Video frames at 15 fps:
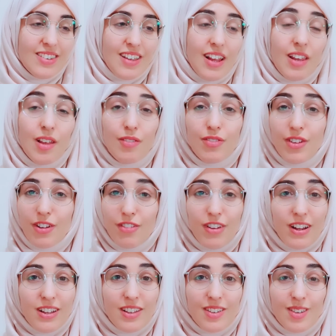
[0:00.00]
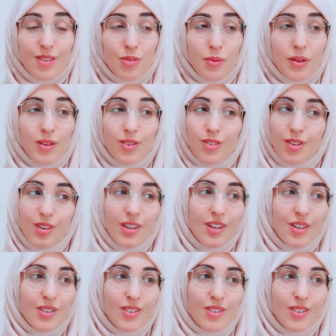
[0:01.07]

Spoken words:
I love Nutcrackers as well, so you know,